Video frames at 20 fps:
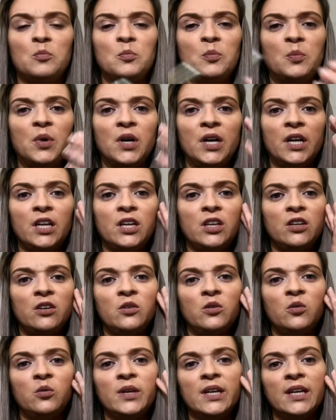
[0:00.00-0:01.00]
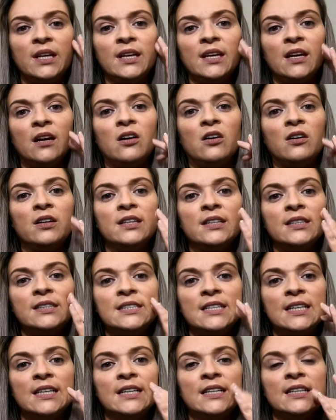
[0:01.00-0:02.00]
But you can get all the
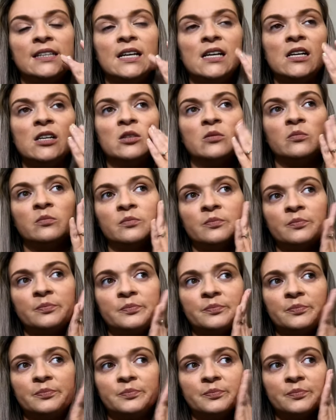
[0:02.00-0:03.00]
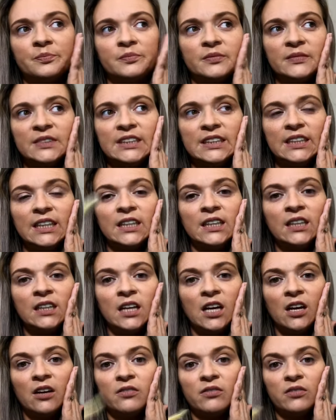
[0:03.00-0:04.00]
dead um, skin
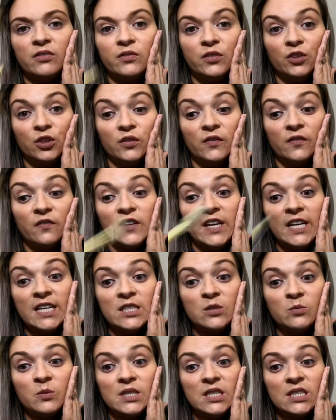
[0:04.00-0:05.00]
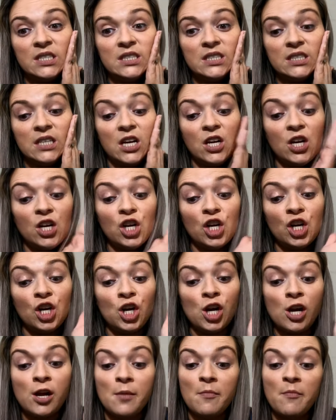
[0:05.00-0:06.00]
off of your face with this
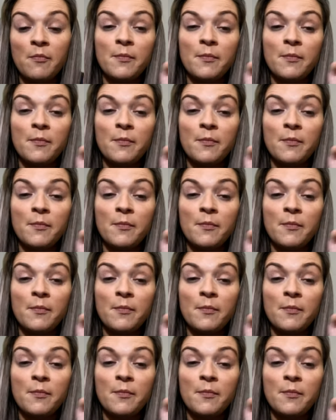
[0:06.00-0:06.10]
sucker.